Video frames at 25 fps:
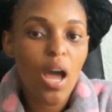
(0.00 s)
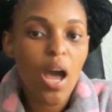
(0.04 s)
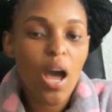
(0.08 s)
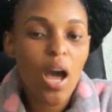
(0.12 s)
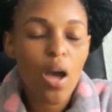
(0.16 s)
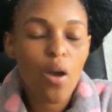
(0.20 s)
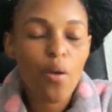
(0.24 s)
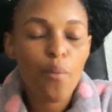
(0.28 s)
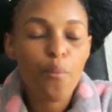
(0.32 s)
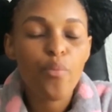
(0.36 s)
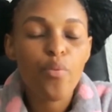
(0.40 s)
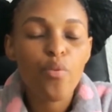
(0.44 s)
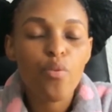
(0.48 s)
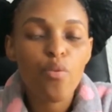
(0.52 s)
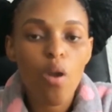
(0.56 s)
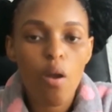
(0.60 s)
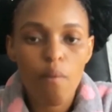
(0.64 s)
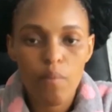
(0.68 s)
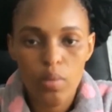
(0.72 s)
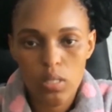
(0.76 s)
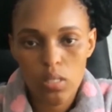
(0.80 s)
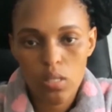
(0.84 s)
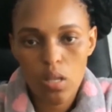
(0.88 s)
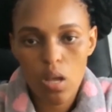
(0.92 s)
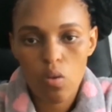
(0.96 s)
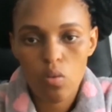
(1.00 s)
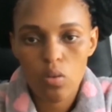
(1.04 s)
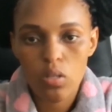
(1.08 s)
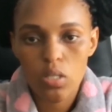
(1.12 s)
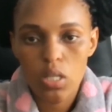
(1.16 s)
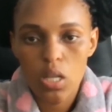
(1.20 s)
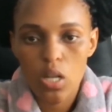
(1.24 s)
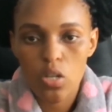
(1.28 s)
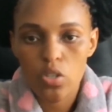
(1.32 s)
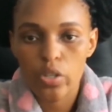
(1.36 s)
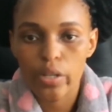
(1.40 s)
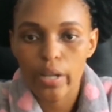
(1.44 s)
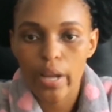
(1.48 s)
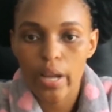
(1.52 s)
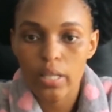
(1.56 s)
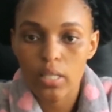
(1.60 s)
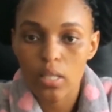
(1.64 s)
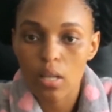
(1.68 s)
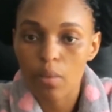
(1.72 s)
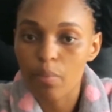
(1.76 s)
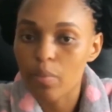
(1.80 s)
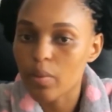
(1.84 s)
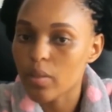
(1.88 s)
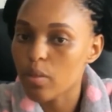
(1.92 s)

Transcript: I promise I will tell you guys about